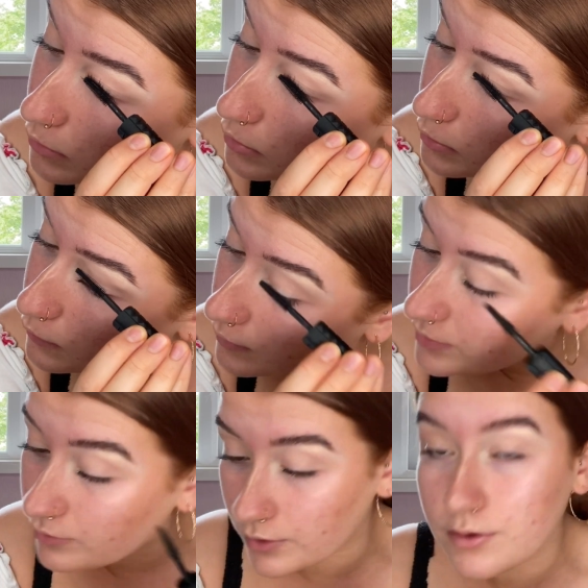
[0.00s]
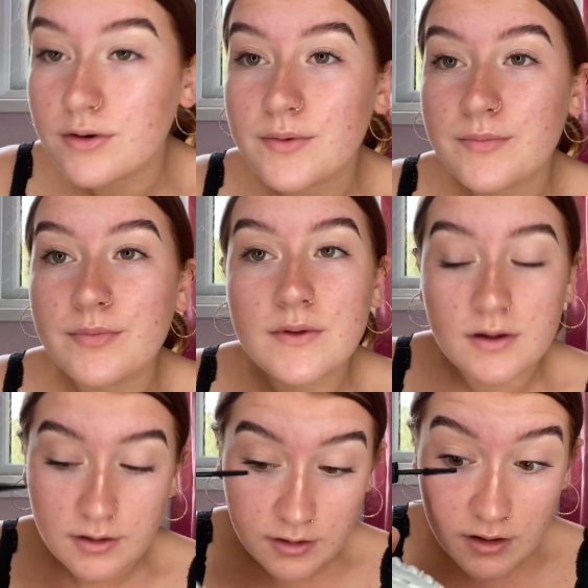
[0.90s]
from the root
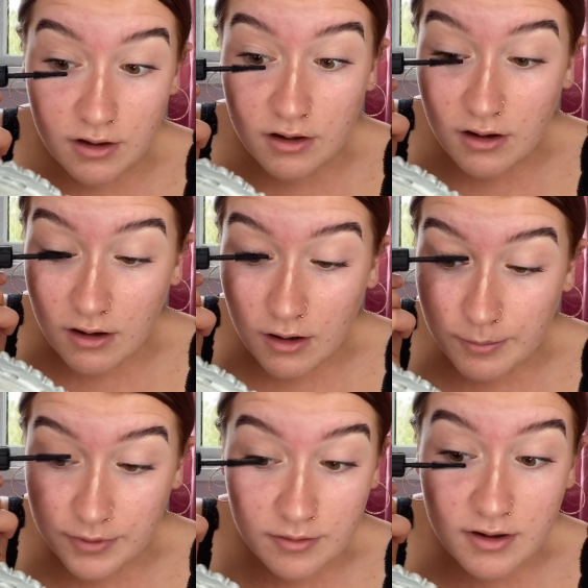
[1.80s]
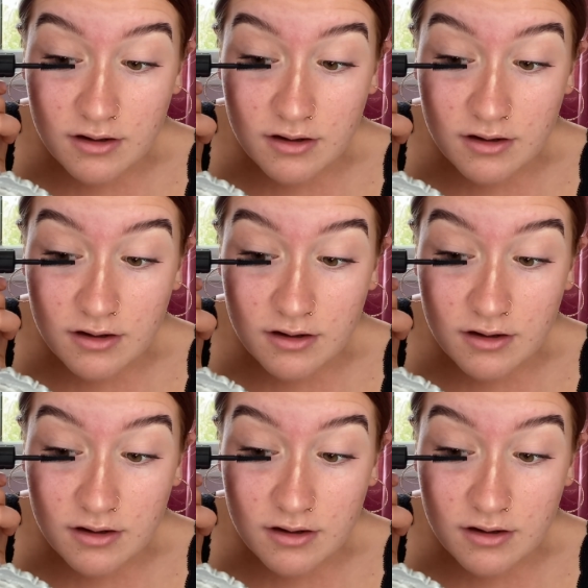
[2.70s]
up the way.